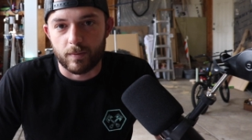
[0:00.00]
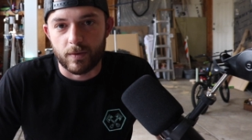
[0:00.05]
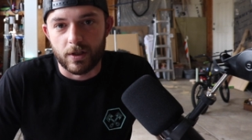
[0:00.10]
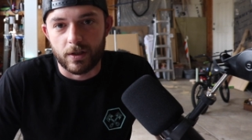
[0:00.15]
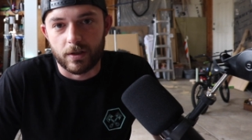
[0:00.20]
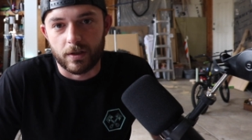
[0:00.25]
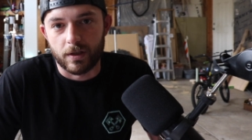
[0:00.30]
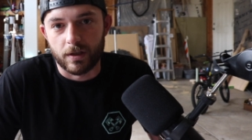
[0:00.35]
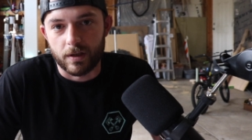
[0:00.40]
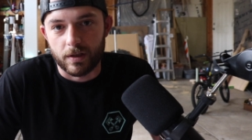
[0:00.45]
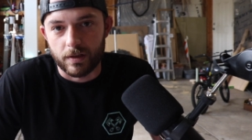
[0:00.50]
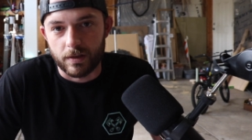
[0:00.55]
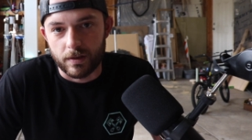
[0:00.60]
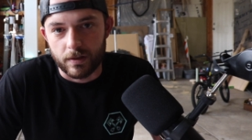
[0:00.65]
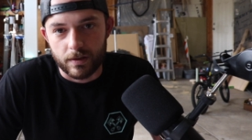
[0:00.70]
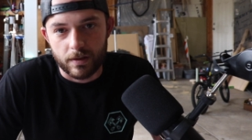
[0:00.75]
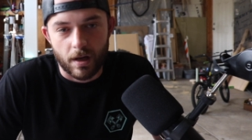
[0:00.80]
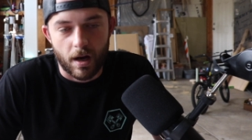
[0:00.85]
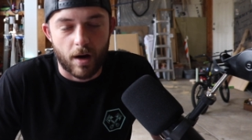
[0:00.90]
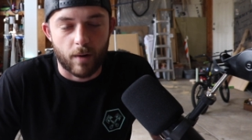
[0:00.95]
me
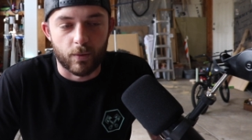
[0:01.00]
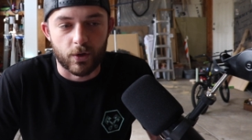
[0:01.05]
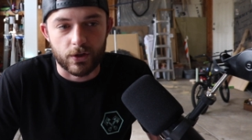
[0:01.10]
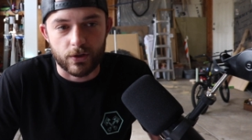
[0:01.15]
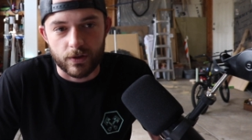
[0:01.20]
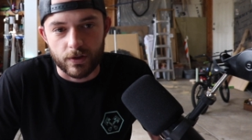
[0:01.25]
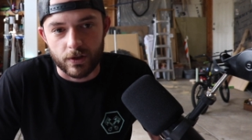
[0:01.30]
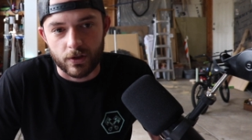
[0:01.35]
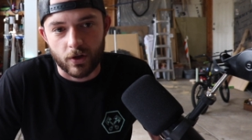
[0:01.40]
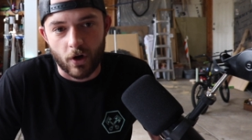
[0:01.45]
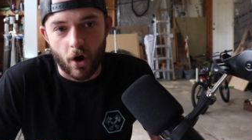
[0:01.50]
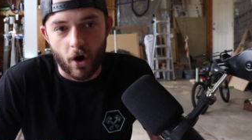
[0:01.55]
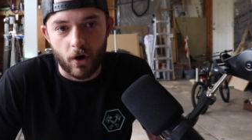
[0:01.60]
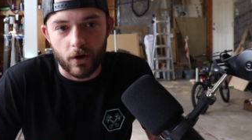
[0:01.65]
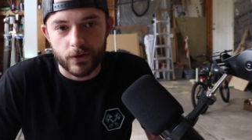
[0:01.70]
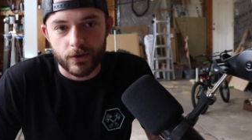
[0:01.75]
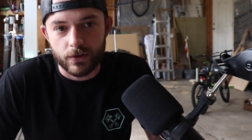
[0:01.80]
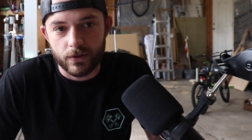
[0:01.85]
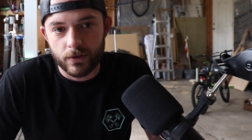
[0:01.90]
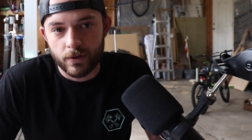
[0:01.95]
is how much this
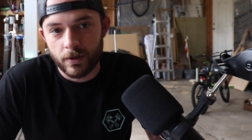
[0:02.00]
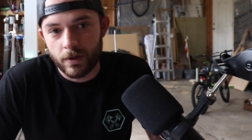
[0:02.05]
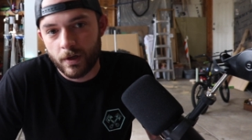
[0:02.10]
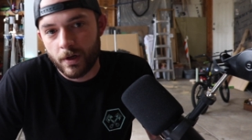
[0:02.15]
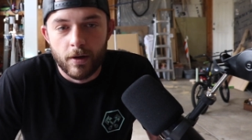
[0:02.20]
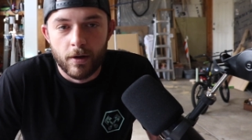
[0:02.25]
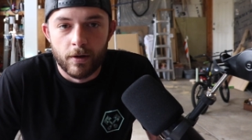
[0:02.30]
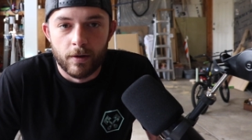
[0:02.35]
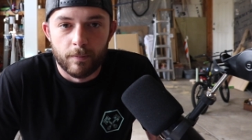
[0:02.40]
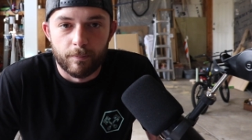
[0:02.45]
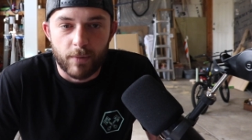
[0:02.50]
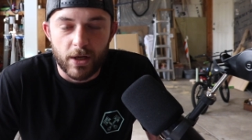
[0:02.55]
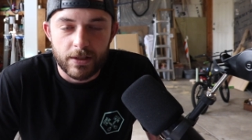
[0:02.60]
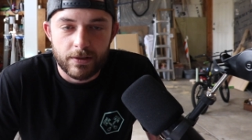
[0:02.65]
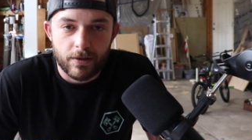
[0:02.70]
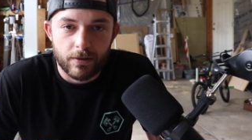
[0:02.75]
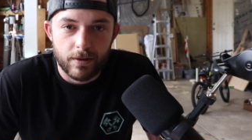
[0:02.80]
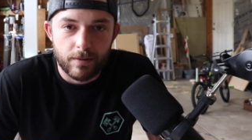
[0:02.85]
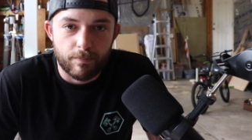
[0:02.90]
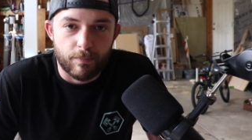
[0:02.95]
costs.
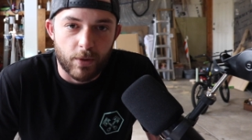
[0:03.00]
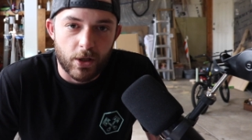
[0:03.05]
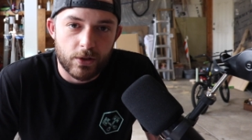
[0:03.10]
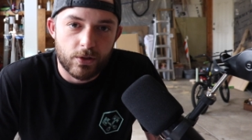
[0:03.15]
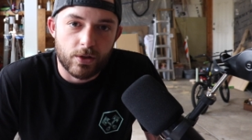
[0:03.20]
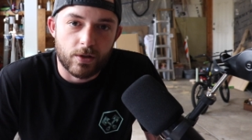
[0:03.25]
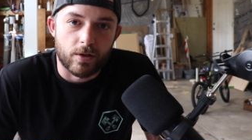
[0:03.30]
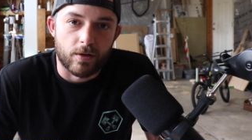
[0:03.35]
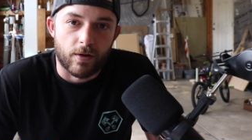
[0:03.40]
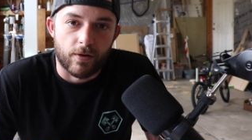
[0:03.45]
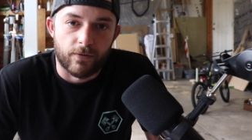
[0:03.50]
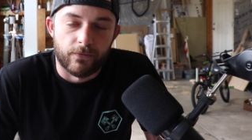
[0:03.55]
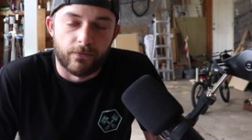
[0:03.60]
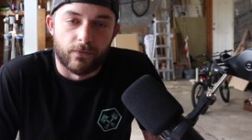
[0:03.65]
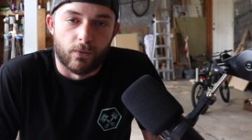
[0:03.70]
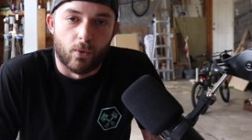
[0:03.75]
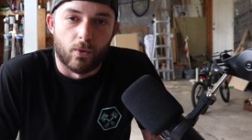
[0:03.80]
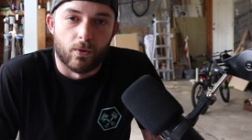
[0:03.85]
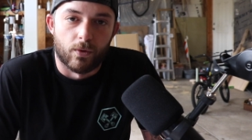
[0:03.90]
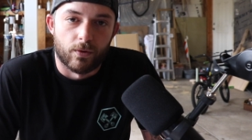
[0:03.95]
Basically, budget
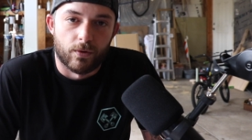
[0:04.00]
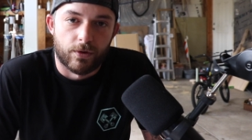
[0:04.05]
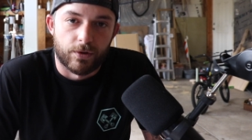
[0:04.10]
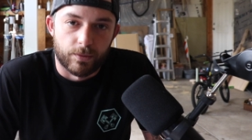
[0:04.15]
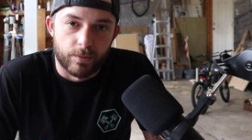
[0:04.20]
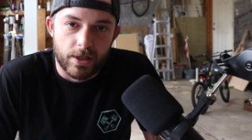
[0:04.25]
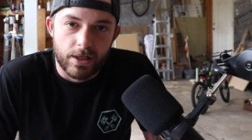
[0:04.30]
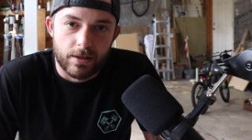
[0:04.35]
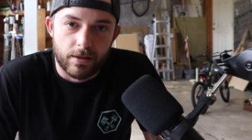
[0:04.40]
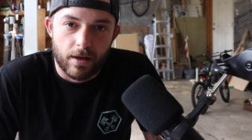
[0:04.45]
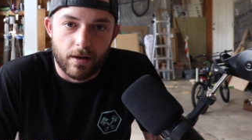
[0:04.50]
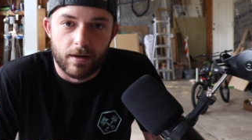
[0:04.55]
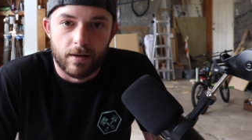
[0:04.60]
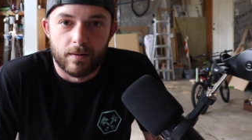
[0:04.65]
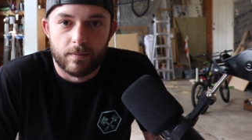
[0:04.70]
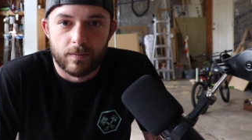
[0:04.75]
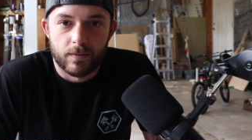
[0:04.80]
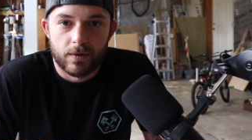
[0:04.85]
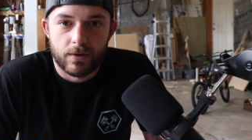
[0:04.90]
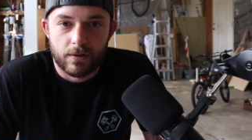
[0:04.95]
for 3
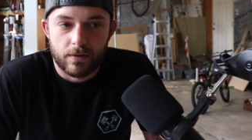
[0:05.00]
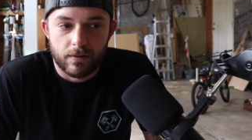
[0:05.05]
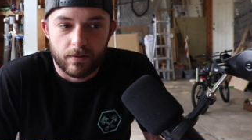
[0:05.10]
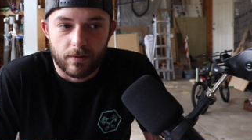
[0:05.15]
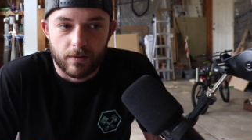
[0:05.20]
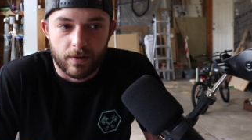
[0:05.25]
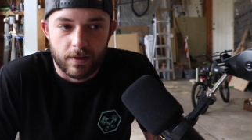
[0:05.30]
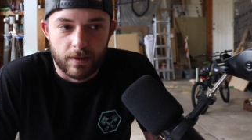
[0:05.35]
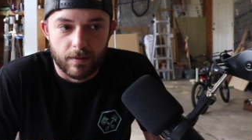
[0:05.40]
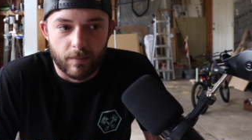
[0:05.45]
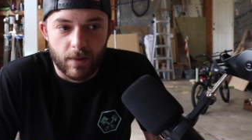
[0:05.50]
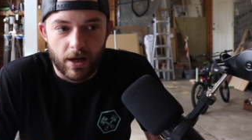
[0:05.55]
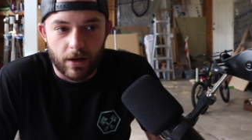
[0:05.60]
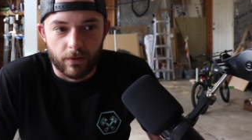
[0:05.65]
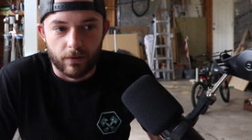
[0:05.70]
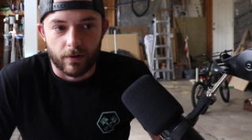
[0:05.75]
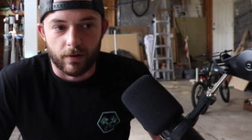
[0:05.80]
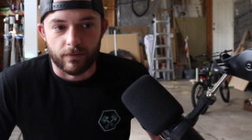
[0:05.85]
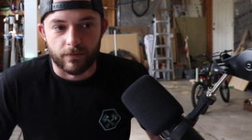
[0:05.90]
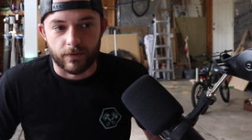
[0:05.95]
times the
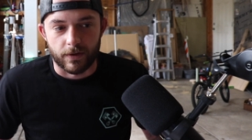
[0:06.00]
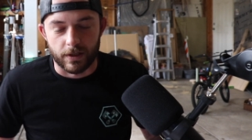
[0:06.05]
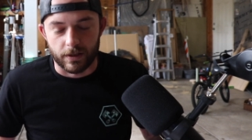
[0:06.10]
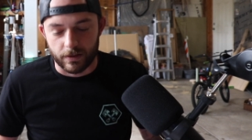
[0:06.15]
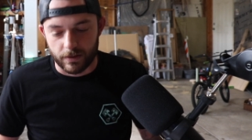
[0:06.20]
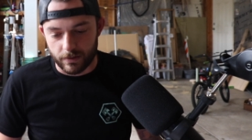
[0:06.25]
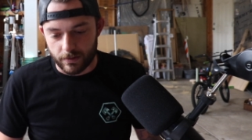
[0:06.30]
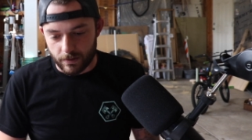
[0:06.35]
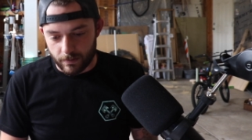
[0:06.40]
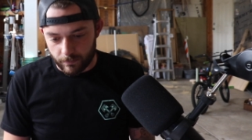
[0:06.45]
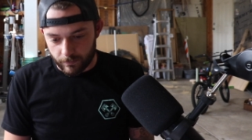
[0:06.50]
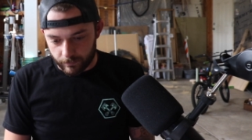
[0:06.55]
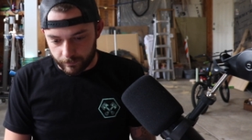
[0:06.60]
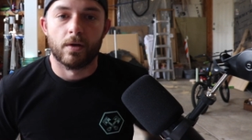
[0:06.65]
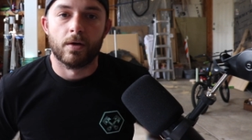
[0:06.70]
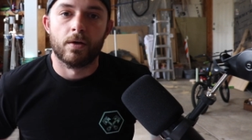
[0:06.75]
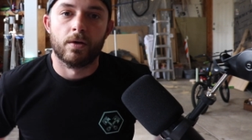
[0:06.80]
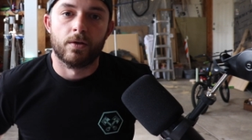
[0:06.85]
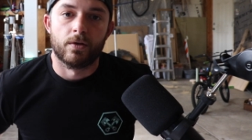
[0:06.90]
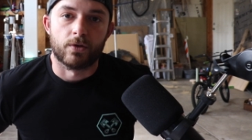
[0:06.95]
amount of things.
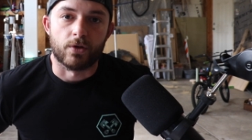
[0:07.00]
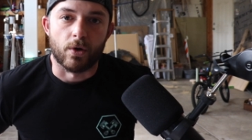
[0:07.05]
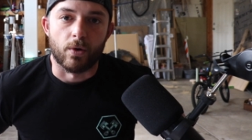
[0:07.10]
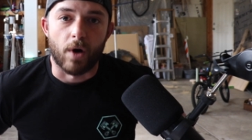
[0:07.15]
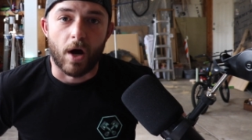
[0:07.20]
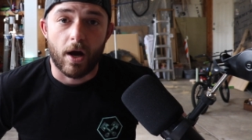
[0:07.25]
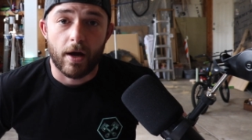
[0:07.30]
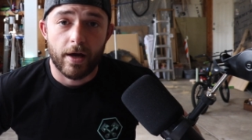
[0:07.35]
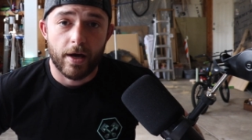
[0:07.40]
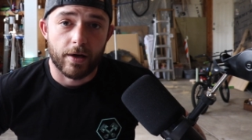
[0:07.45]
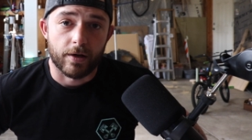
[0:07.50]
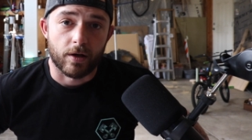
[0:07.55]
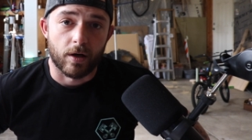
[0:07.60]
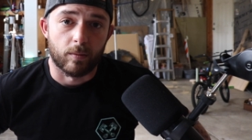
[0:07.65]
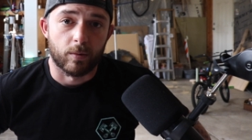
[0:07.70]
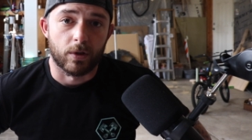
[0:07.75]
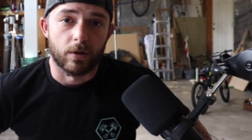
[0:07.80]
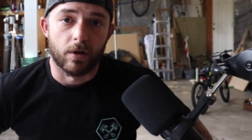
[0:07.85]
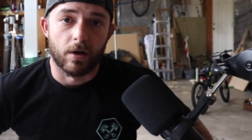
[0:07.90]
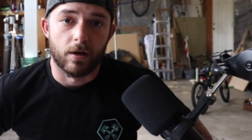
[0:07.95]
So I had a
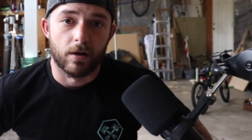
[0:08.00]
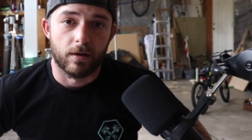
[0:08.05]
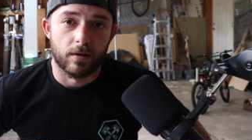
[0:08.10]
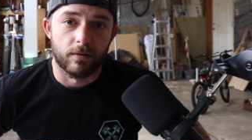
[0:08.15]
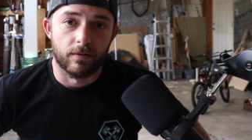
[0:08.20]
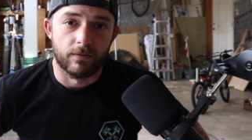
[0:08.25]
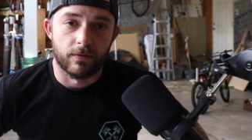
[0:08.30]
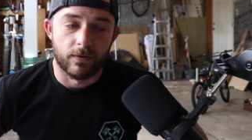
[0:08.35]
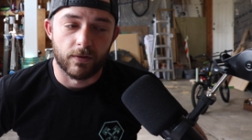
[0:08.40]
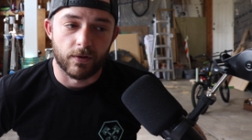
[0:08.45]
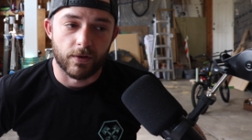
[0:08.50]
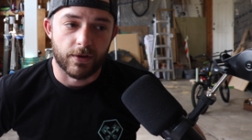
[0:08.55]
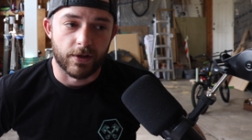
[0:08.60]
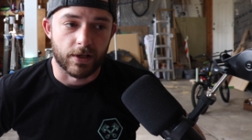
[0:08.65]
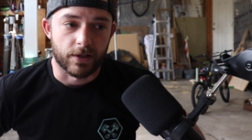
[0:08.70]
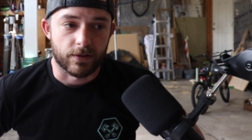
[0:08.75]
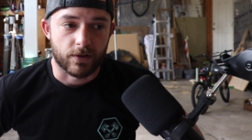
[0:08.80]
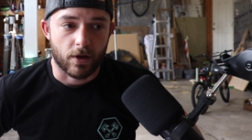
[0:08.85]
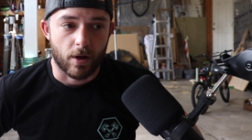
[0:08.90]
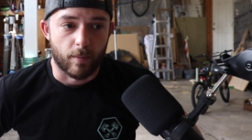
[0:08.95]
couple of
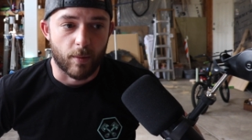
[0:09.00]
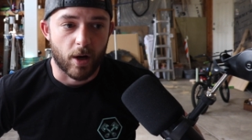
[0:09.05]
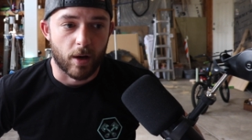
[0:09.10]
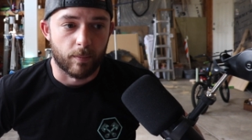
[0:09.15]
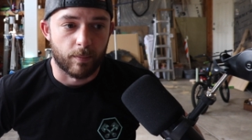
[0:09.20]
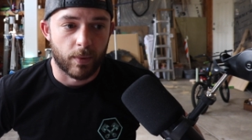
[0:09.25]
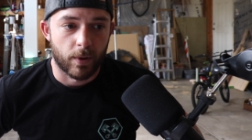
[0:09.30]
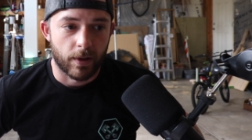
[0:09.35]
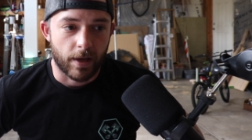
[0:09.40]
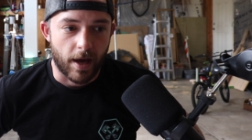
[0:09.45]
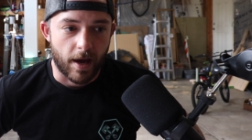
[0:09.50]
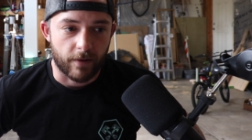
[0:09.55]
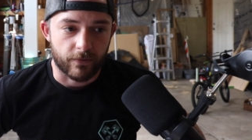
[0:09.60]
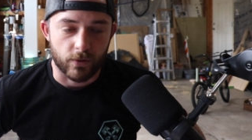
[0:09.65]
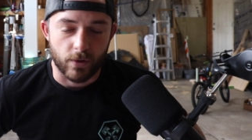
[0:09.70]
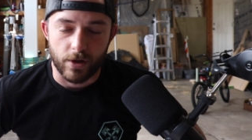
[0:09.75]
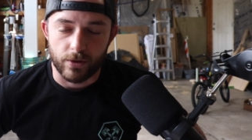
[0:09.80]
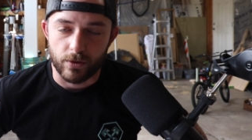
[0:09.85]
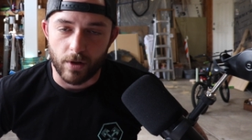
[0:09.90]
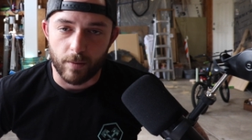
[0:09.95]
things come up
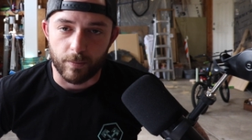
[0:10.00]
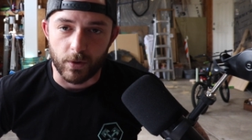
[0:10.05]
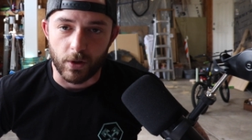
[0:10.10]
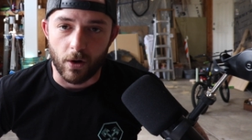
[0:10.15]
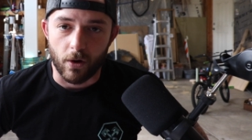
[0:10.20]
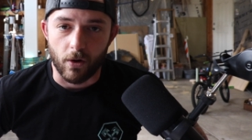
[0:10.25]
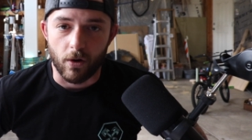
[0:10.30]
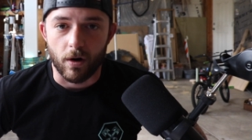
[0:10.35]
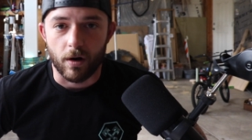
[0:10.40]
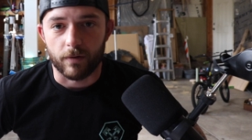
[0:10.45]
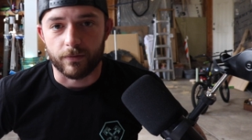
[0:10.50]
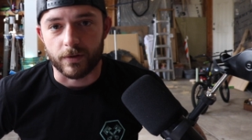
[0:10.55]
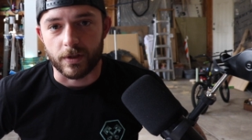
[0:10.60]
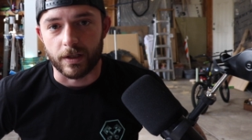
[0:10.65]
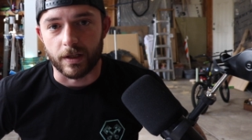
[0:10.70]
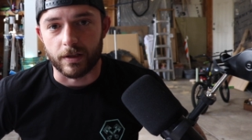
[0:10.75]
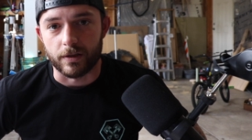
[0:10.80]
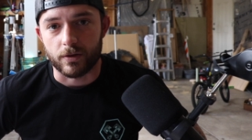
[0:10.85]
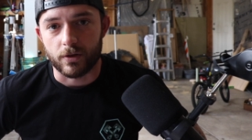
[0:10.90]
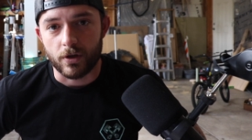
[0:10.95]
after I dropped the car off to
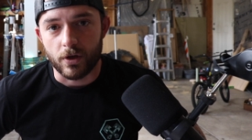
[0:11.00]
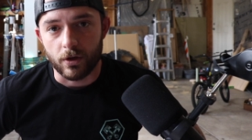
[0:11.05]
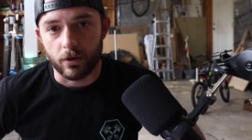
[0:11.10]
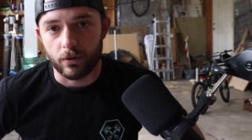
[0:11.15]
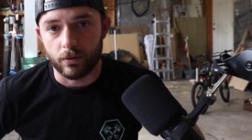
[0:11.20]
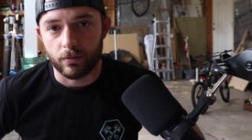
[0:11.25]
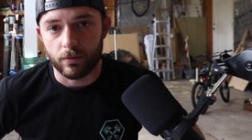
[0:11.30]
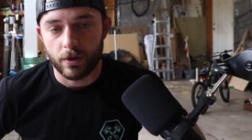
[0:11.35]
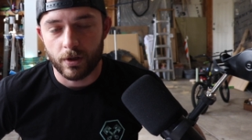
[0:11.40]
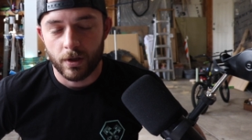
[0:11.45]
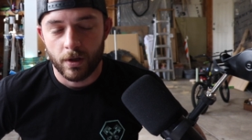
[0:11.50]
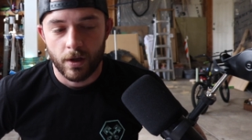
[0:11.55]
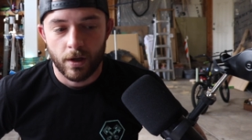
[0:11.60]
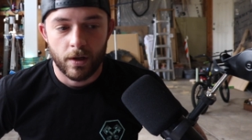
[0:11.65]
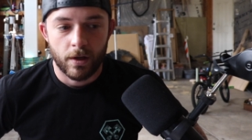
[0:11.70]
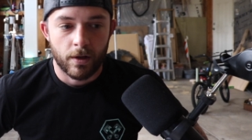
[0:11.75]
get tuned.